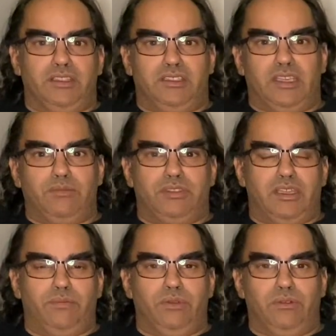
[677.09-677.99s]
the same
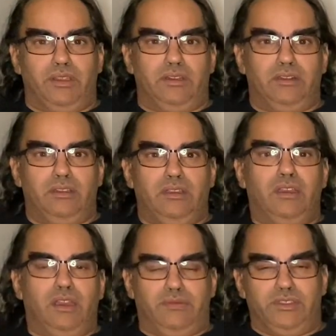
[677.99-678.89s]
sample rate
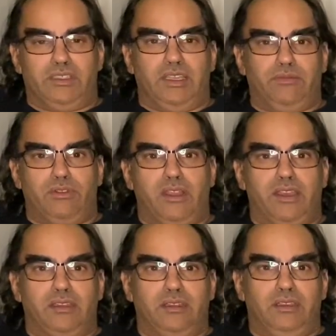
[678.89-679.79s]
of the same track.